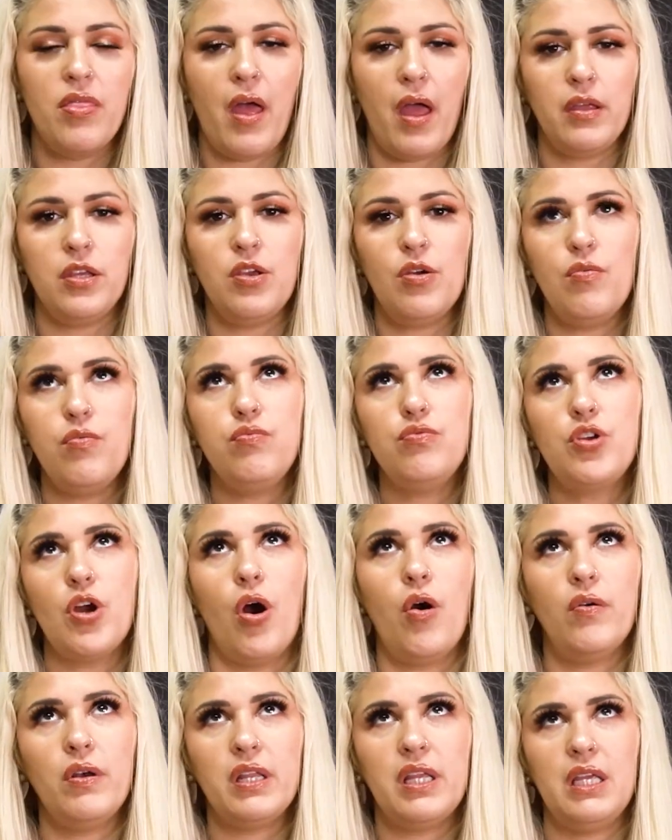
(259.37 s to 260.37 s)
that you
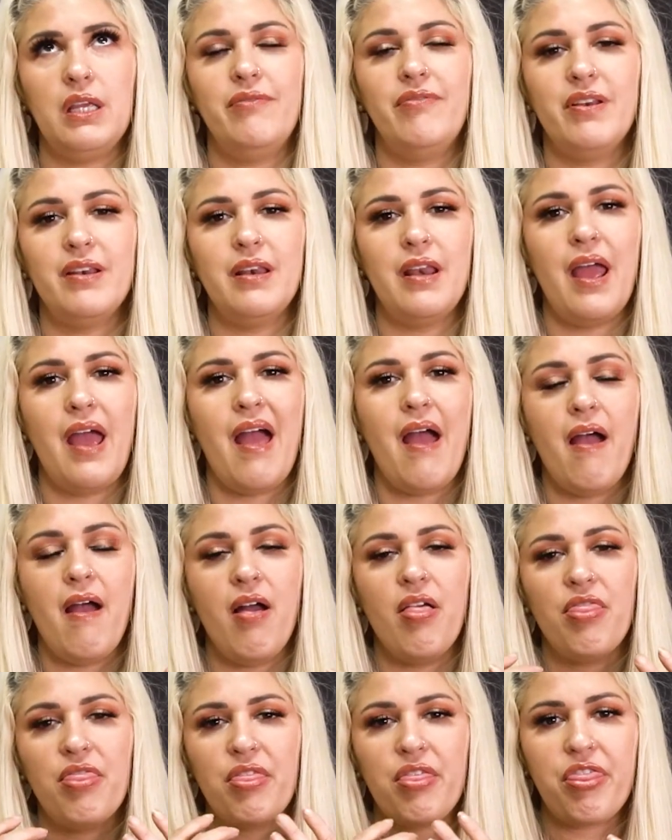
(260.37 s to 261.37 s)
don't even
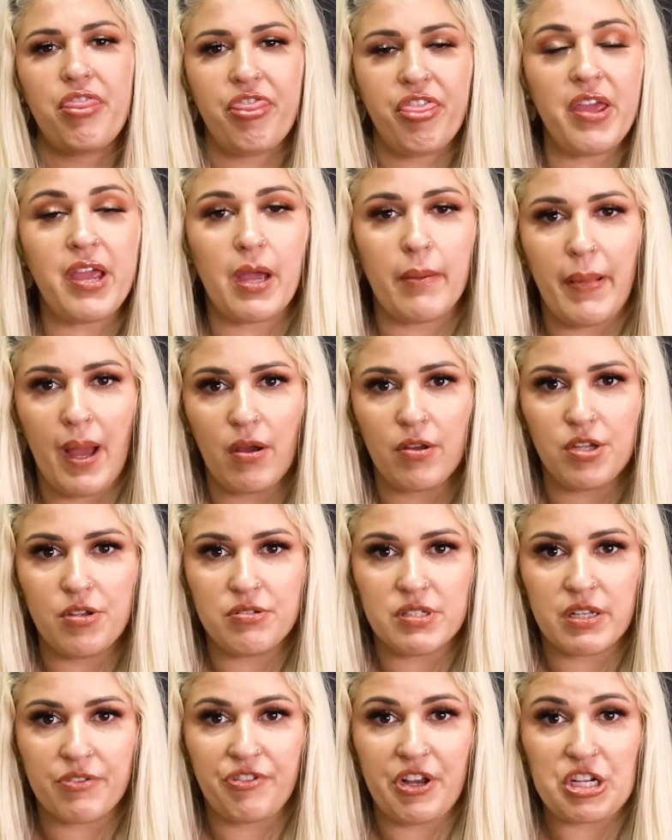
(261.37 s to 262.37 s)
think about
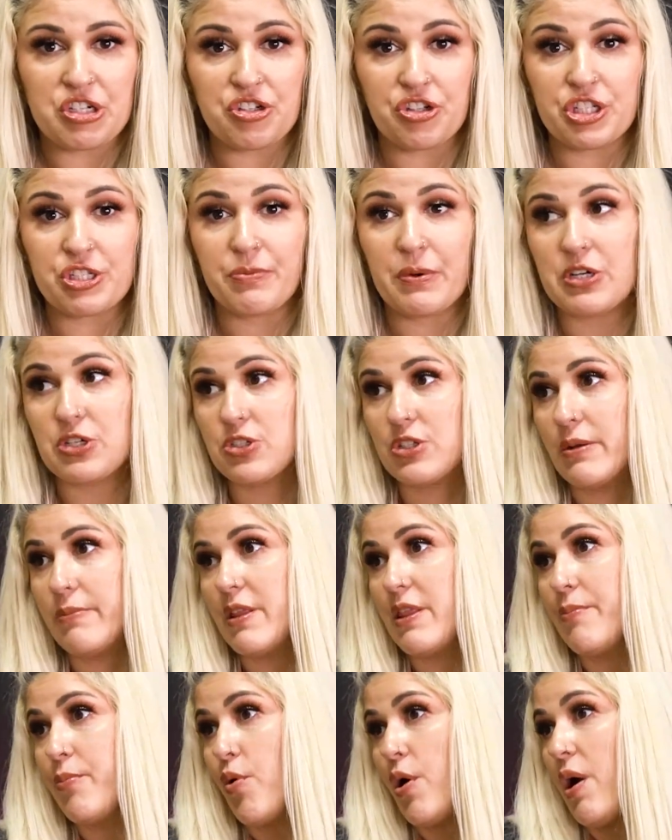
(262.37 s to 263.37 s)
using facial expressions. I'm
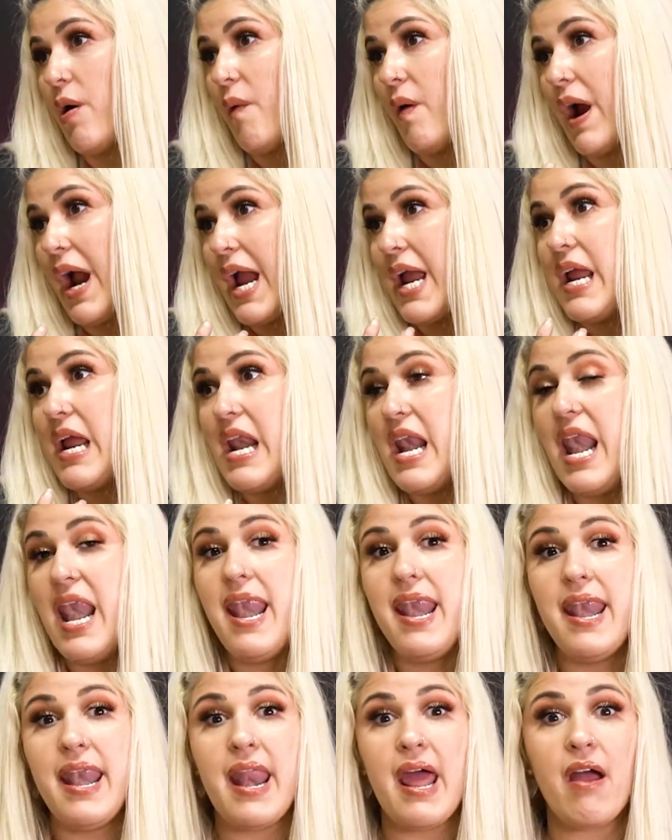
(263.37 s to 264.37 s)
at the point where I
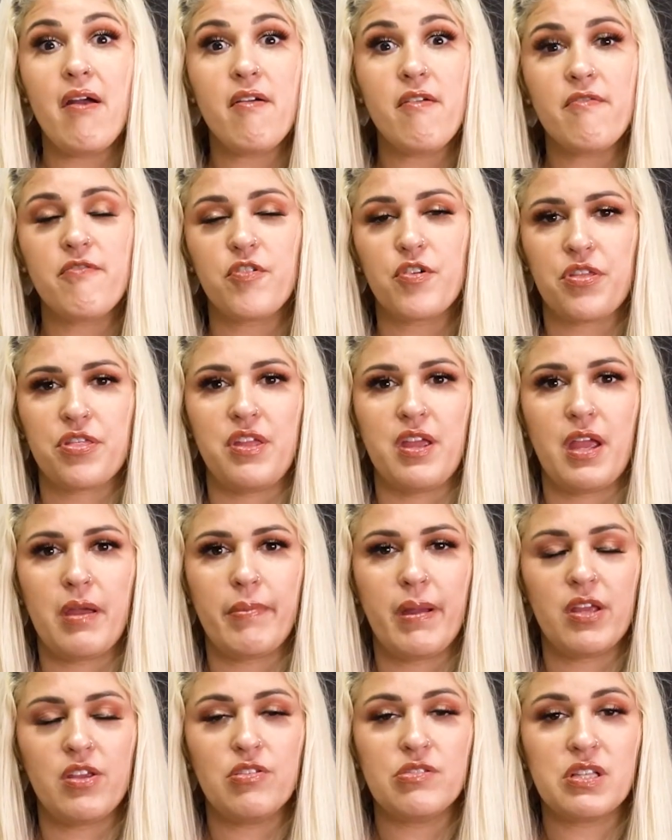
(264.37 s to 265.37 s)
never think
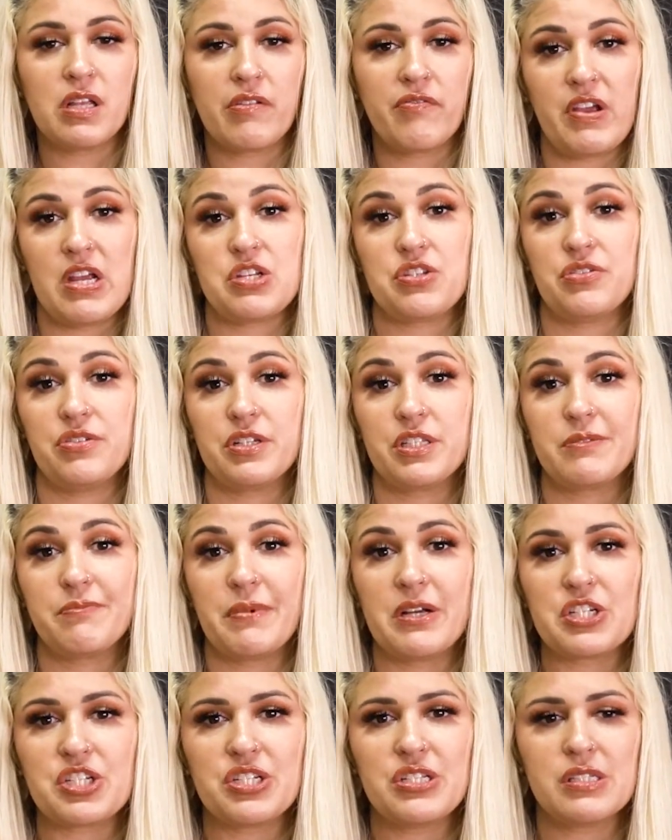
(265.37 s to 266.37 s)
about using facial
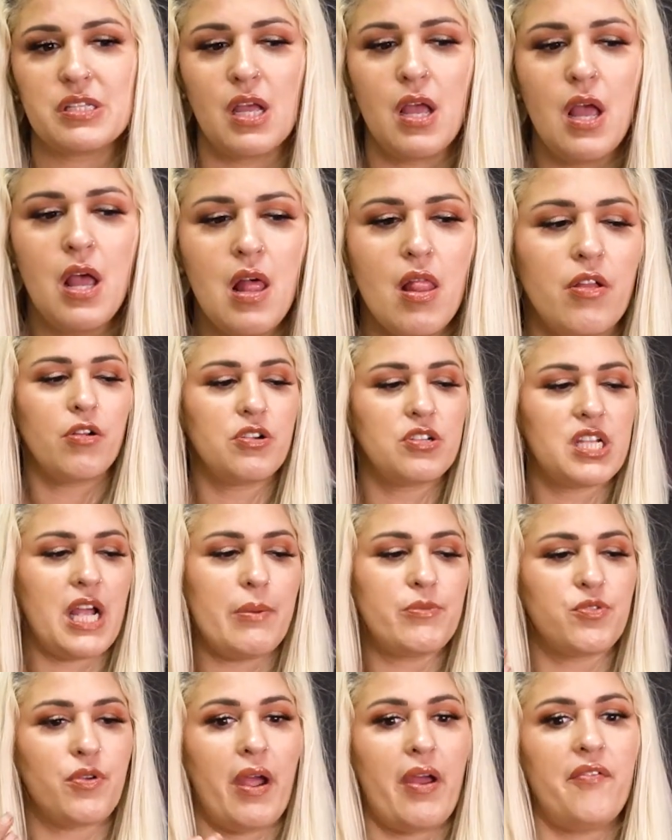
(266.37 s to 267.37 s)
expressions. There are
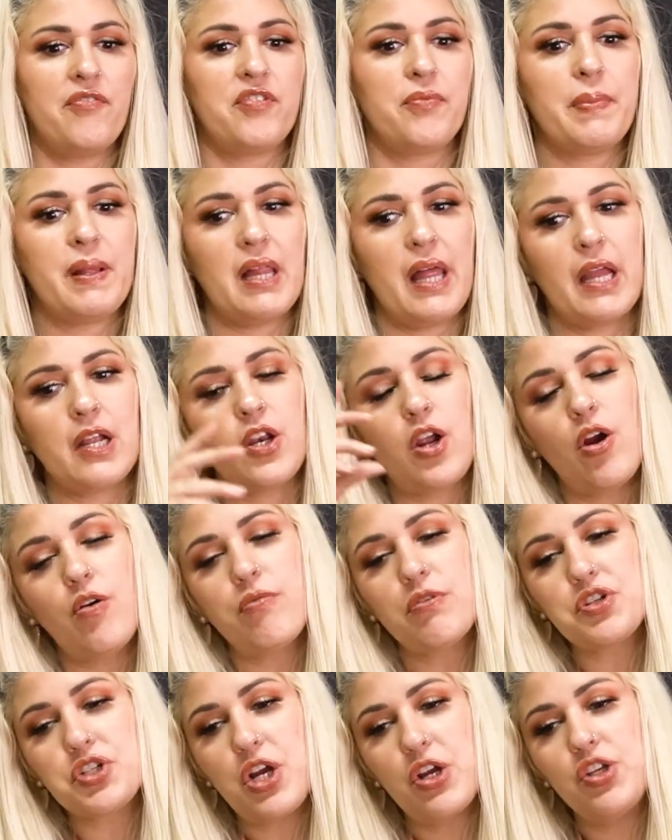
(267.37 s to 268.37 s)
times where I have to be like, no,
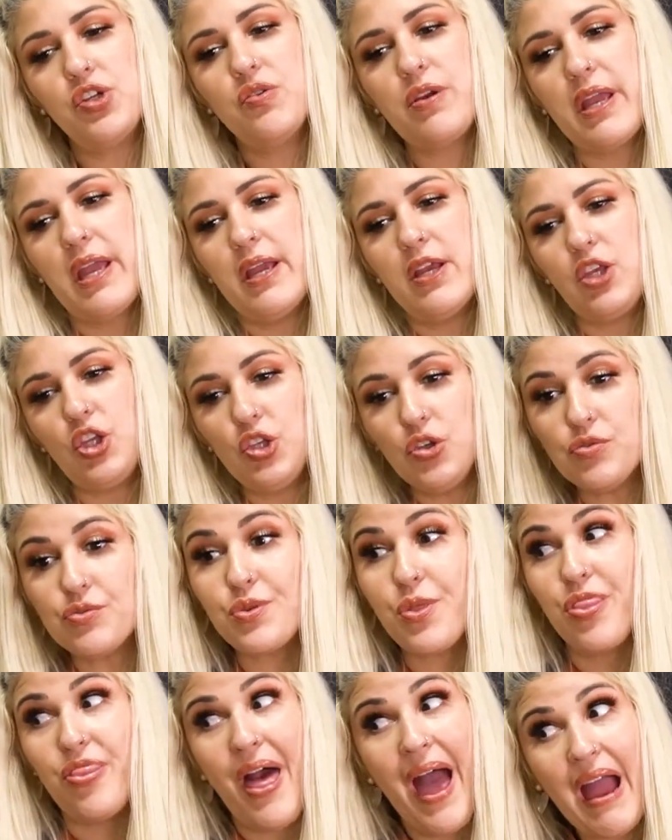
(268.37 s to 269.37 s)
Rochelle, you can't use
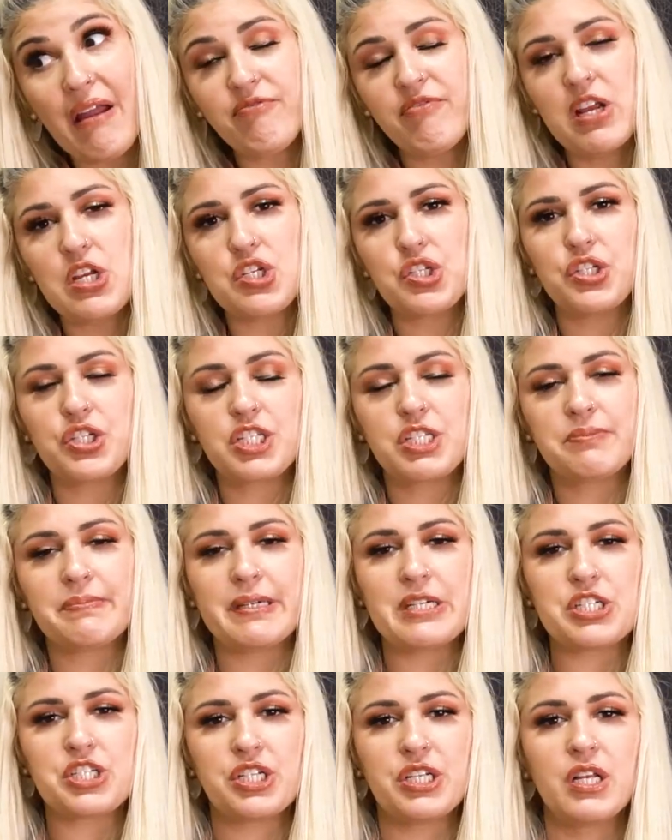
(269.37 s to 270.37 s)
that facial
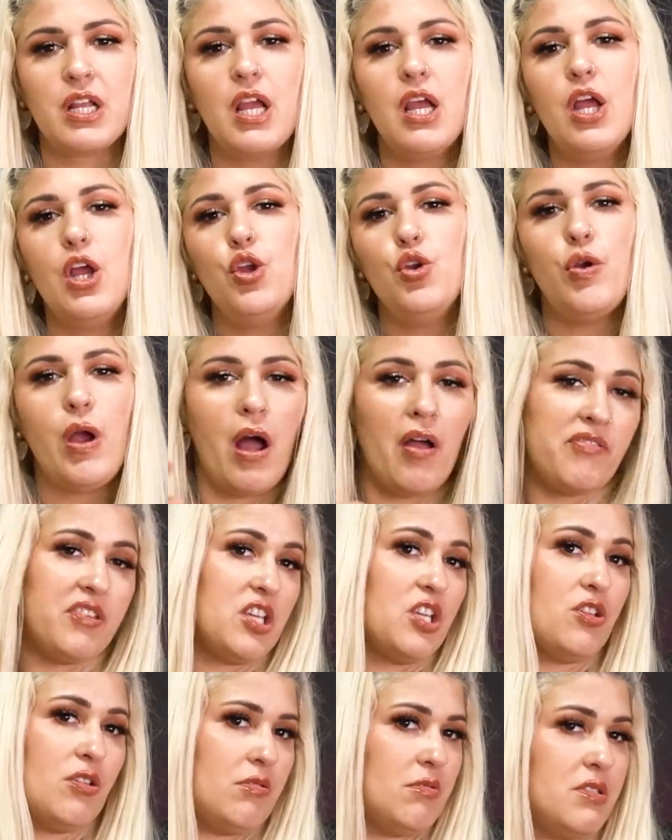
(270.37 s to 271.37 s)
expression. You have to
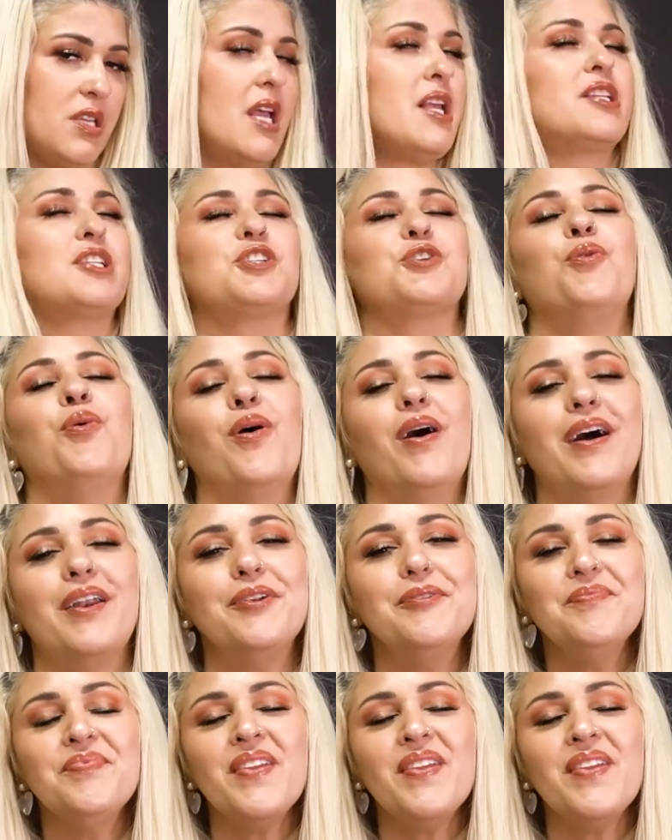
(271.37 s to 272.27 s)
use this one.